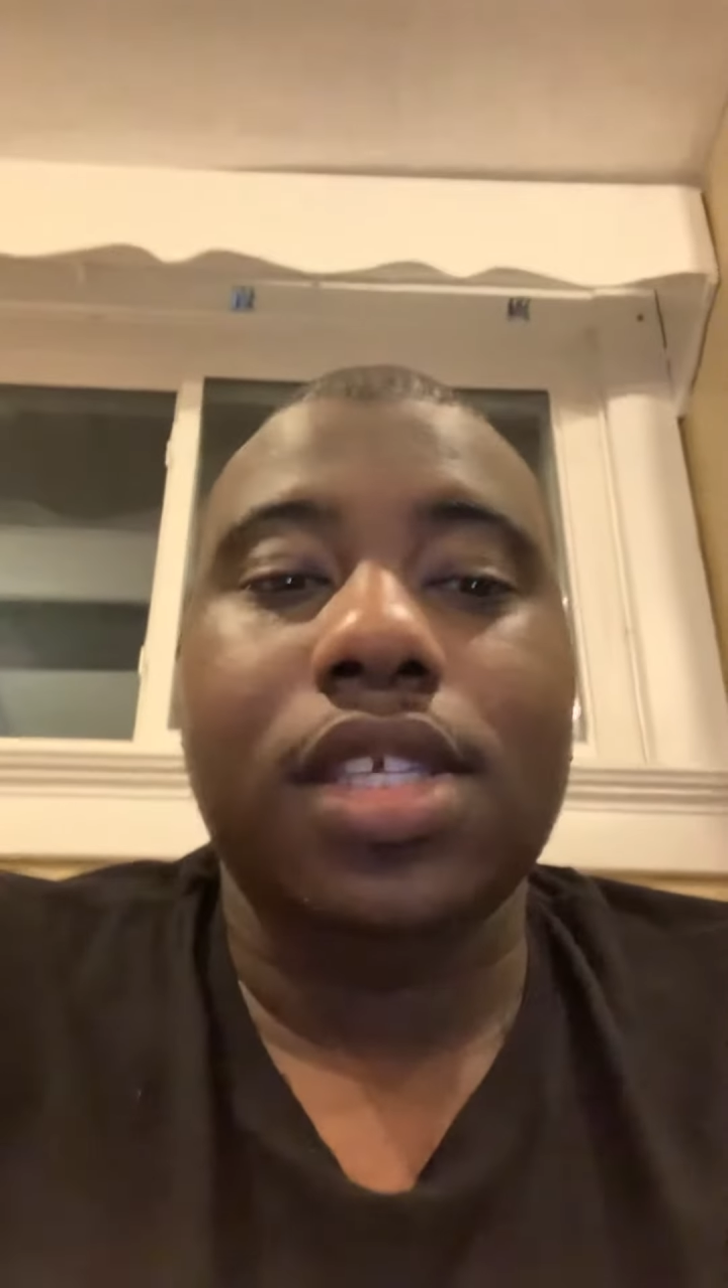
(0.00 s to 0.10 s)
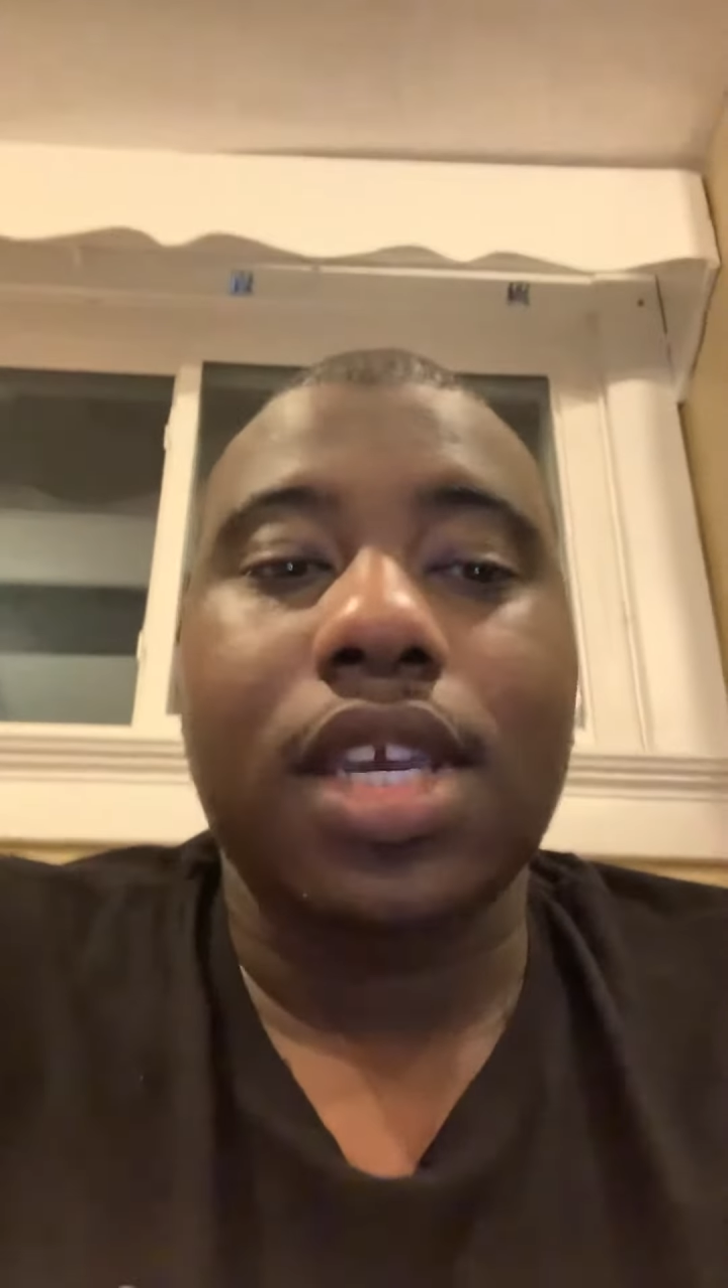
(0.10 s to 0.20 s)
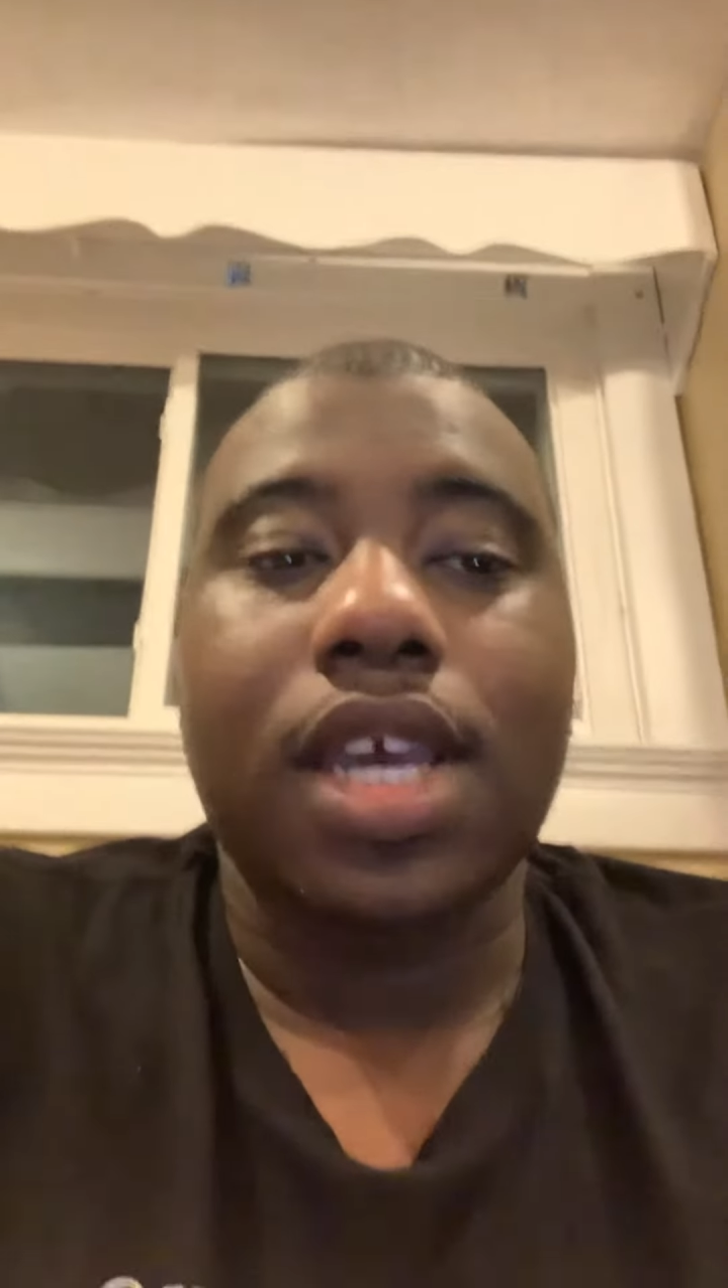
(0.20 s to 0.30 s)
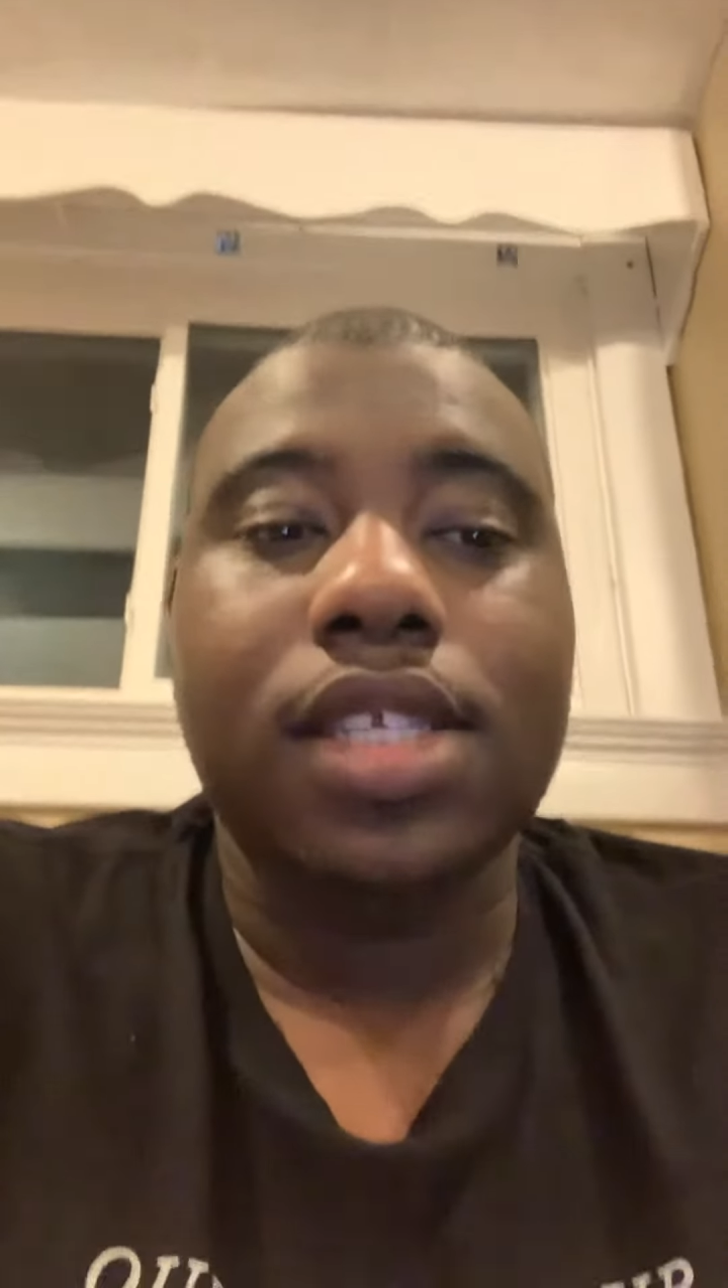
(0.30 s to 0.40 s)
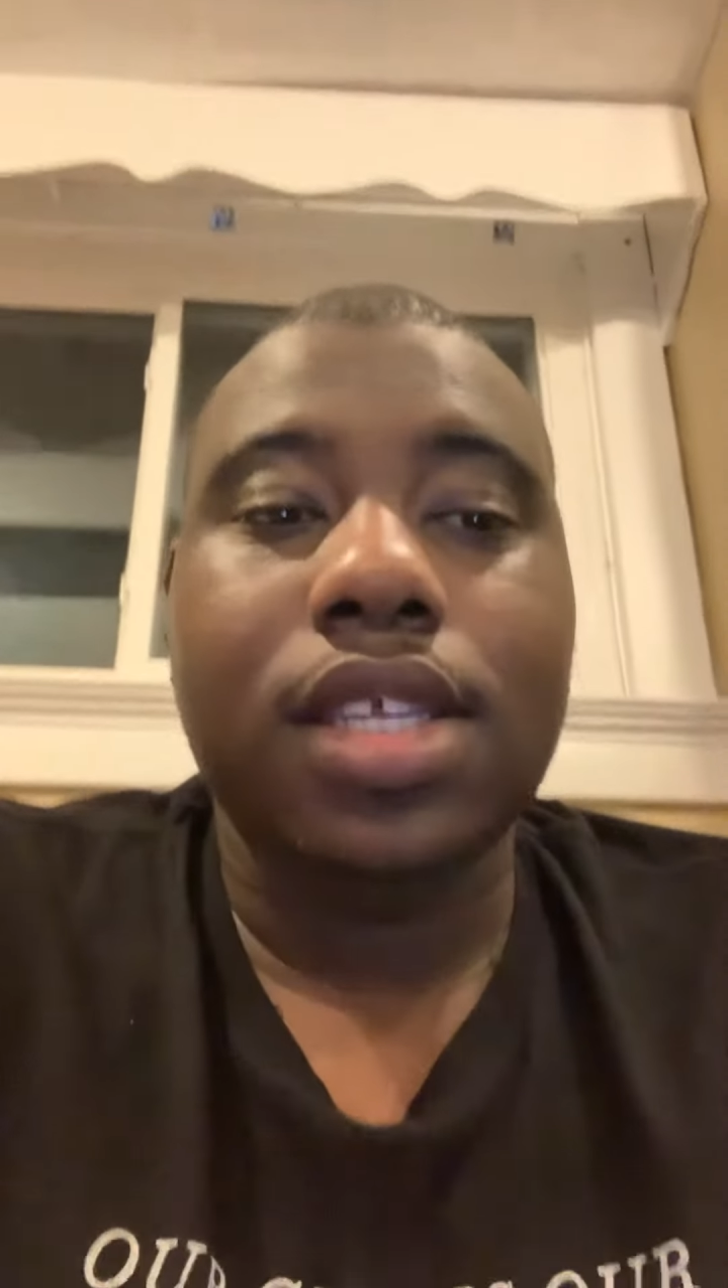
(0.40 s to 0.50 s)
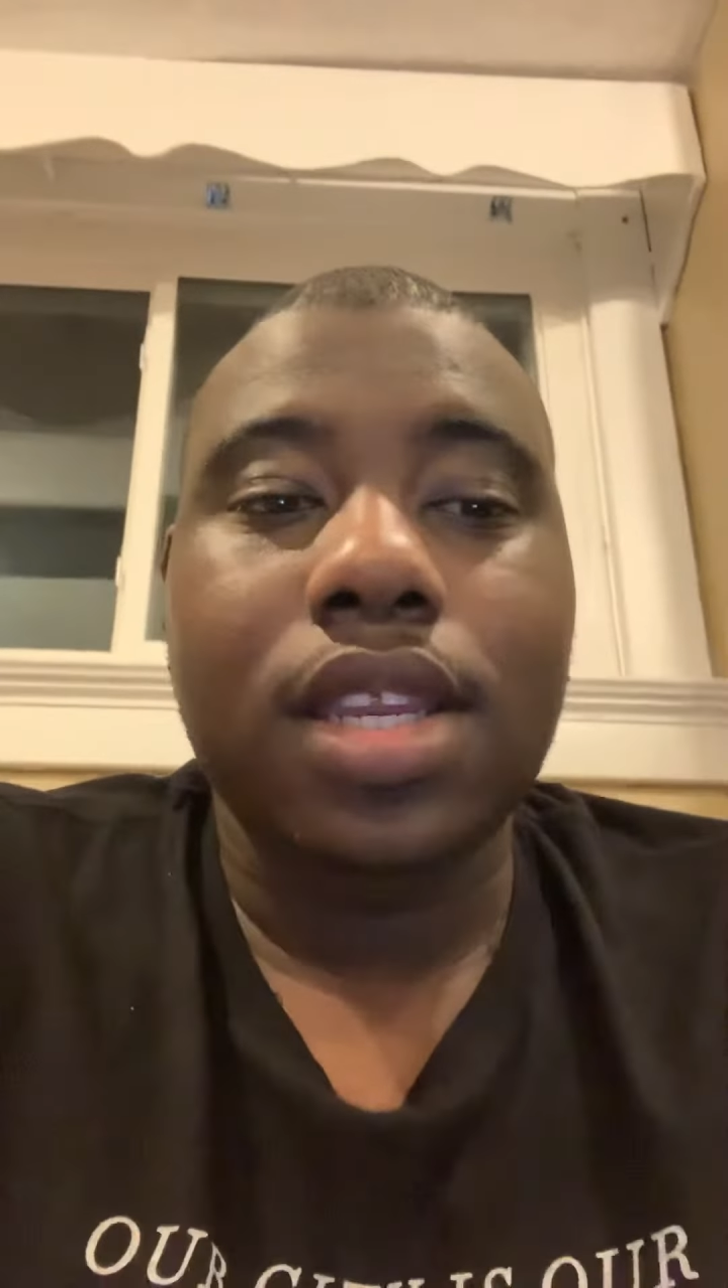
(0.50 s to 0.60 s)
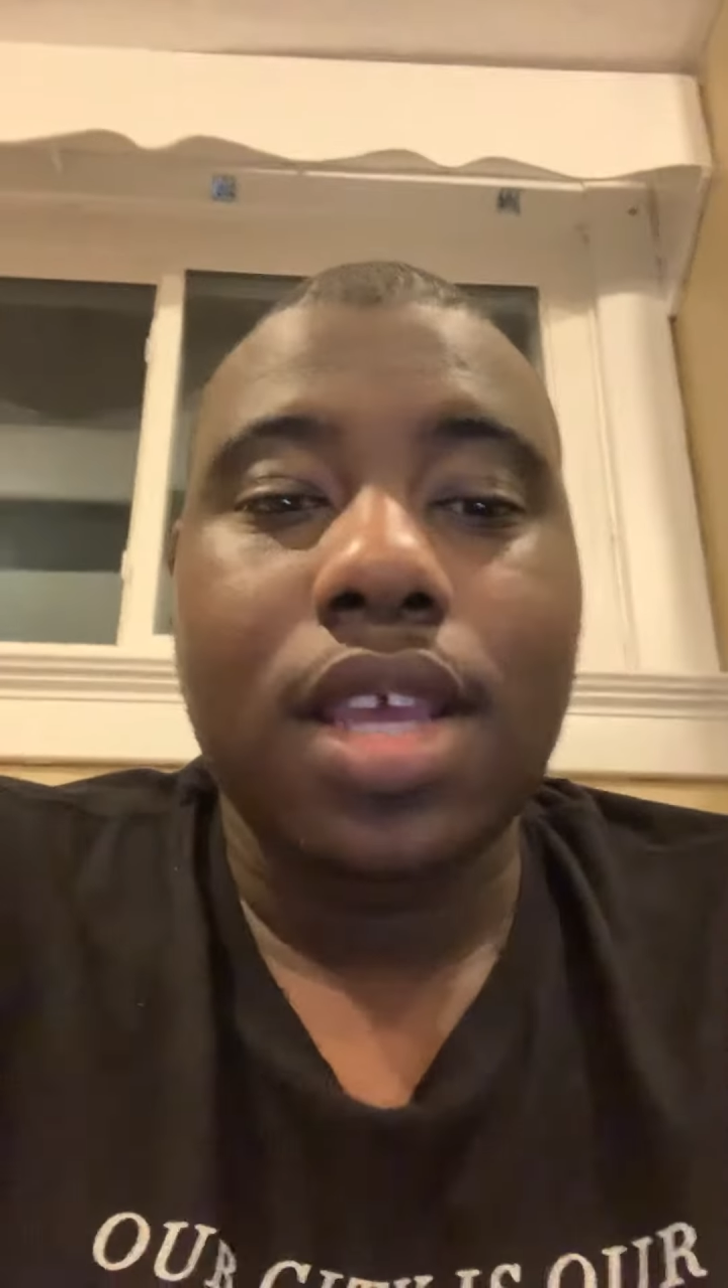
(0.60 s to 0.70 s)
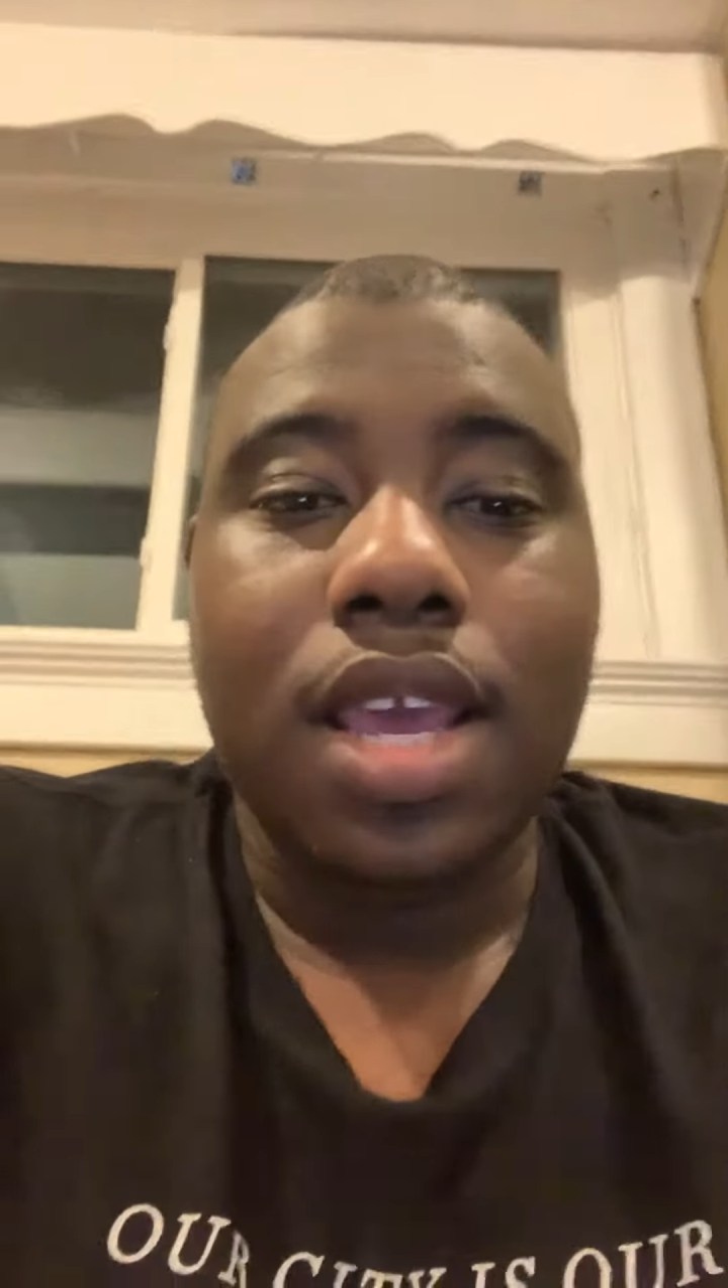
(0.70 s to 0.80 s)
Johnson,